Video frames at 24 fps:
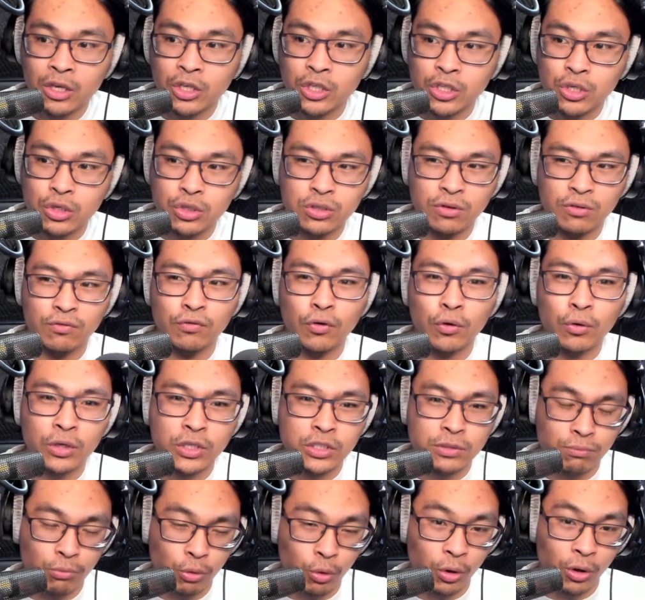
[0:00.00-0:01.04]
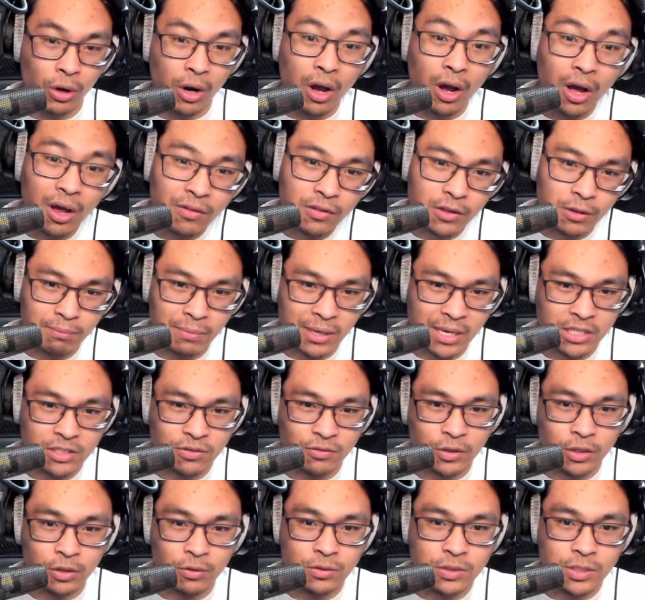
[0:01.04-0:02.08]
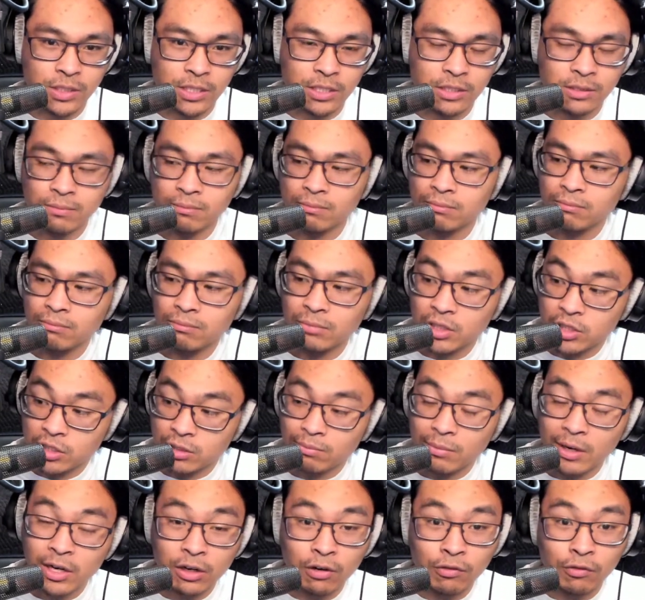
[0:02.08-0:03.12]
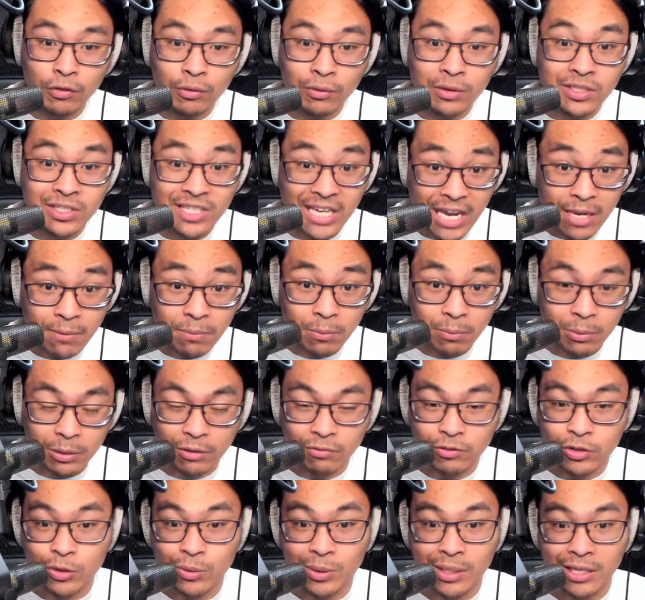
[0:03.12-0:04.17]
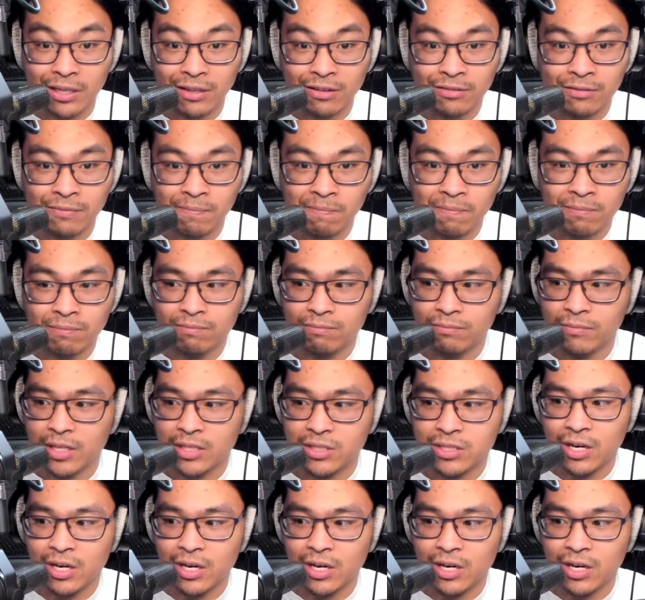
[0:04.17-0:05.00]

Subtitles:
you should focus more on the bass frequencies because the microphone is capable of doing it.